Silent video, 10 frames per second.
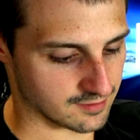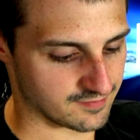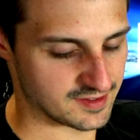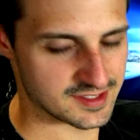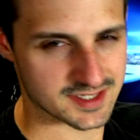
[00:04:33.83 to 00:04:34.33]

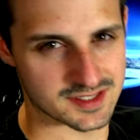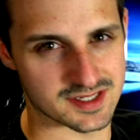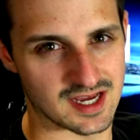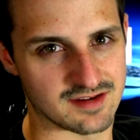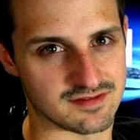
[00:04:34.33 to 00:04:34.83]
PhysX is
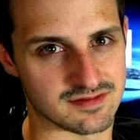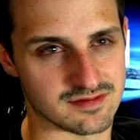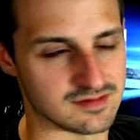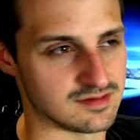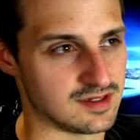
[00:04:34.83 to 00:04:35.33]
kind
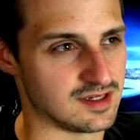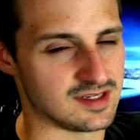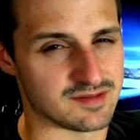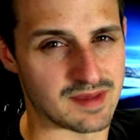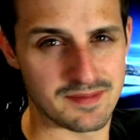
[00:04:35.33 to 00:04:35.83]

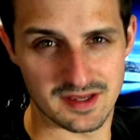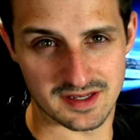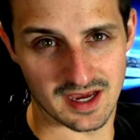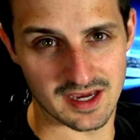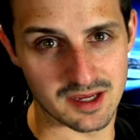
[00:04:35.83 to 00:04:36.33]
of maybe a
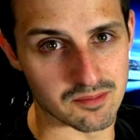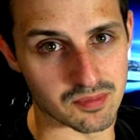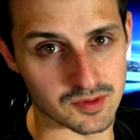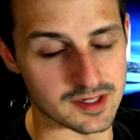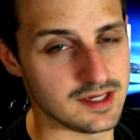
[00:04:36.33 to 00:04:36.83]
dying
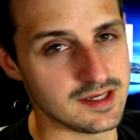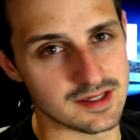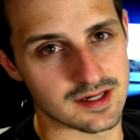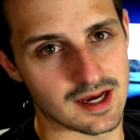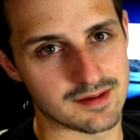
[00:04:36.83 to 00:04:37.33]
breed.
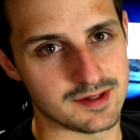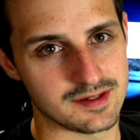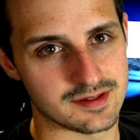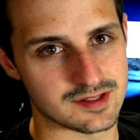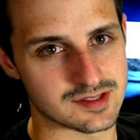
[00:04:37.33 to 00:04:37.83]
I
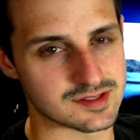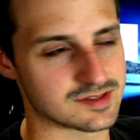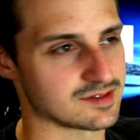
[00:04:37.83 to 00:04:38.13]
mean, it's just